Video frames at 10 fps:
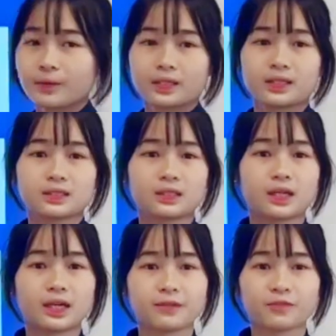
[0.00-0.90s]
with this
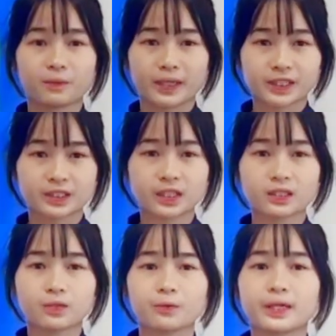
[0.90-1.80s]

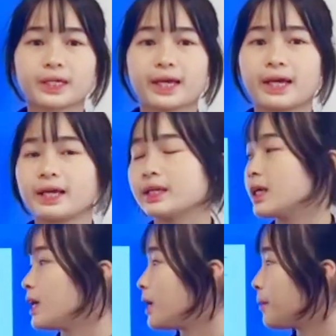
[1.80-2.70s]
information, we can
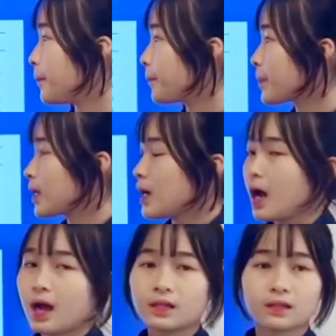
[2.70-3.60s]

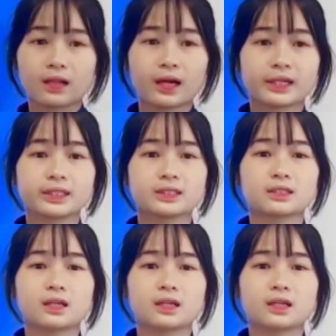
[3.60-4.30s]
analyze